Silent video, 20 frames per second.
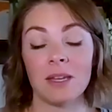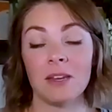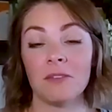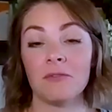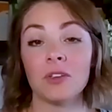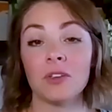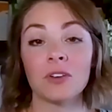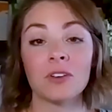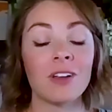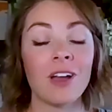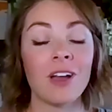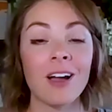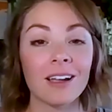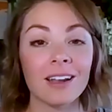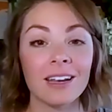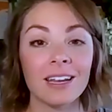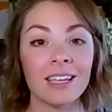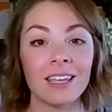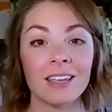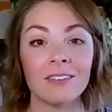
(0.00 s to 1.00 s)
And if you're not
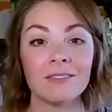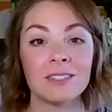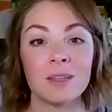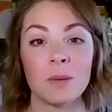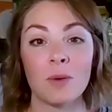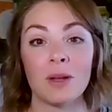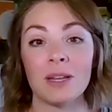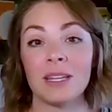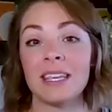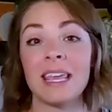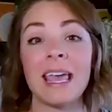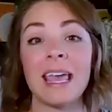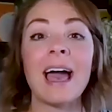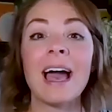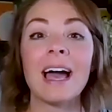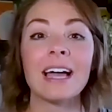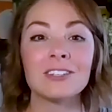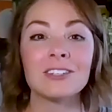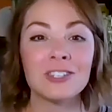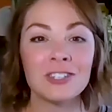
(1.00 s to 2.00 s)
going to give someone
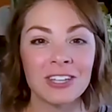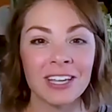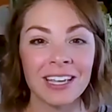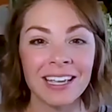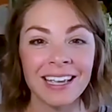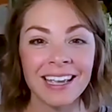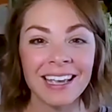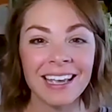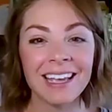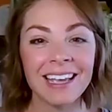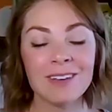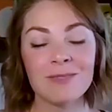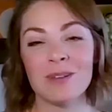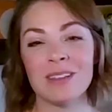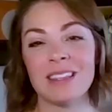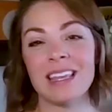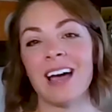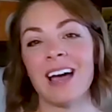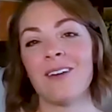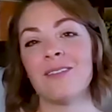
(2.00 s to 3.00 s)
cash
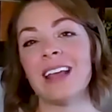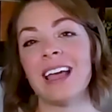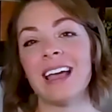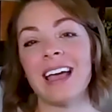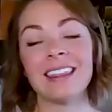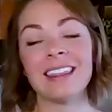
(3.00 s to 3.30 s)
without